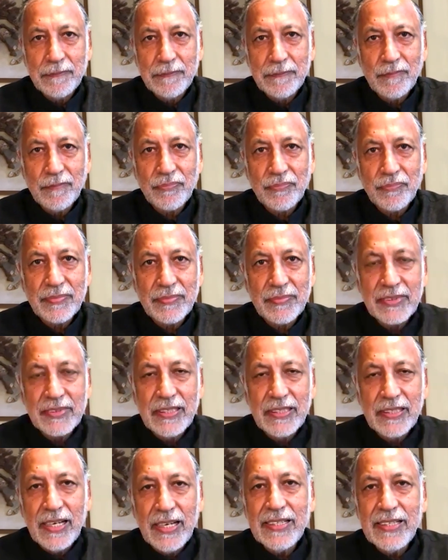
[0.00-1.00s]
Mm-hmm.
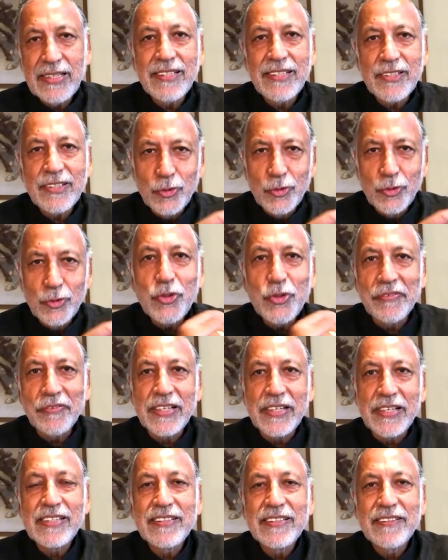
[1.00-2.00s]
I think at the root of
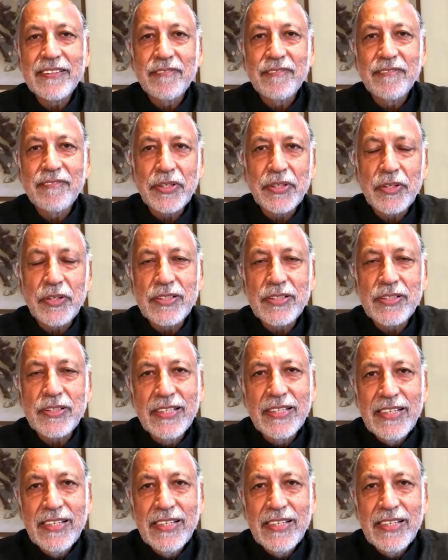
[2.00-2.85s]
it, because